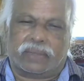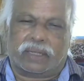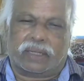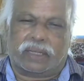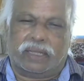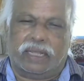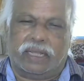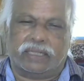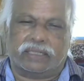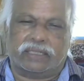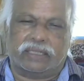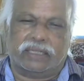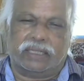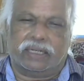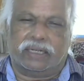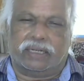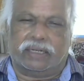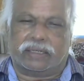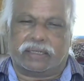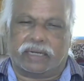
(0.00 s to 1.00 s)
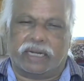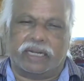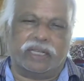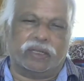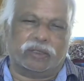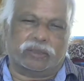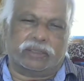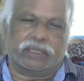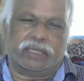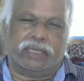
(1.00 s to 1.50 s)
is
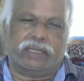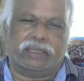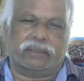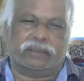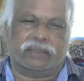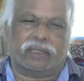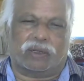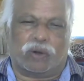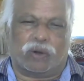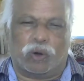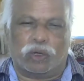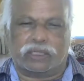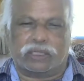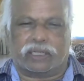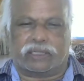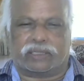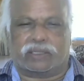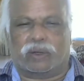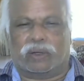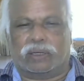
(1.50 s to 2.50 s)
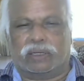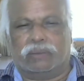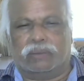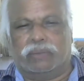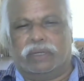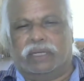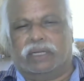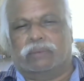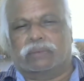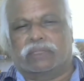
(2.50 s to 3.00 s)
reducing, the coarser soil
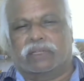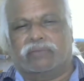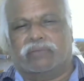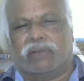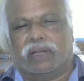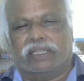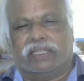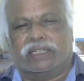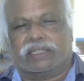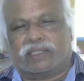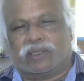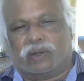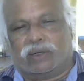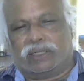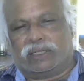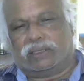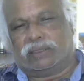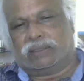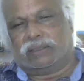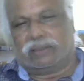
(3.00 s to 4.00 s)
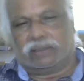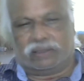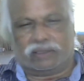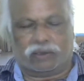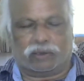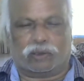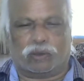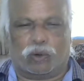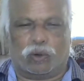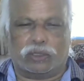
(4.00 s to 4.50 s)
becomes a finer soil.
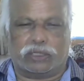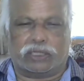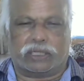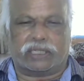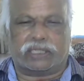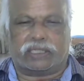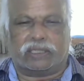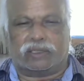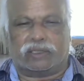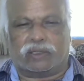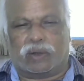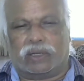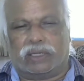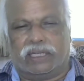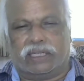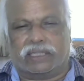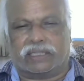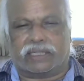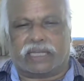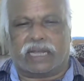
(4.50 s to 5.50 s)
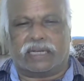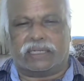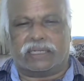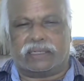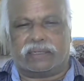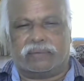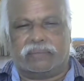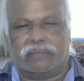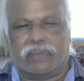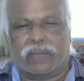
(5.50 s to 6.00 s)
So coarsest soil is sand,
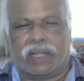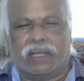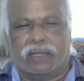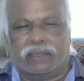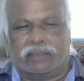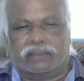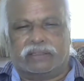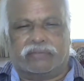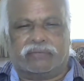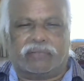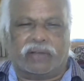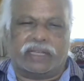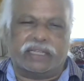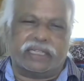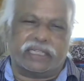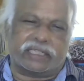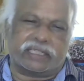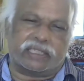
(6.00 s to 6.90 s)
the finest